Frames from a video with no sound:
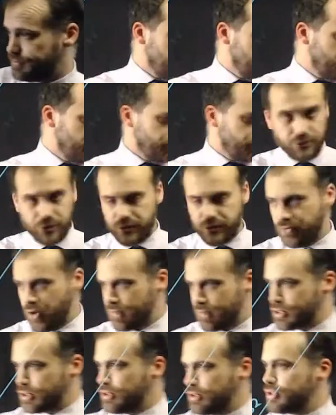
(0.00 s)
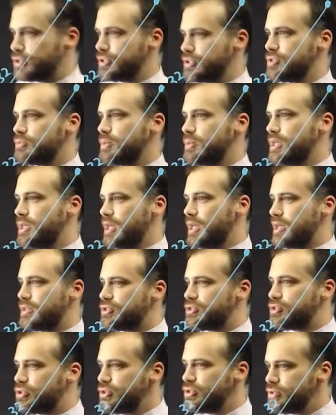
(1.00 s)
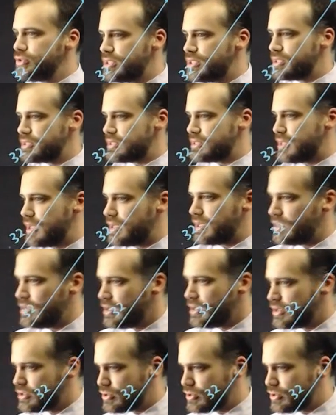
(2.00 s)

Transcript: Fifth root, five solutions, we get two cis ten,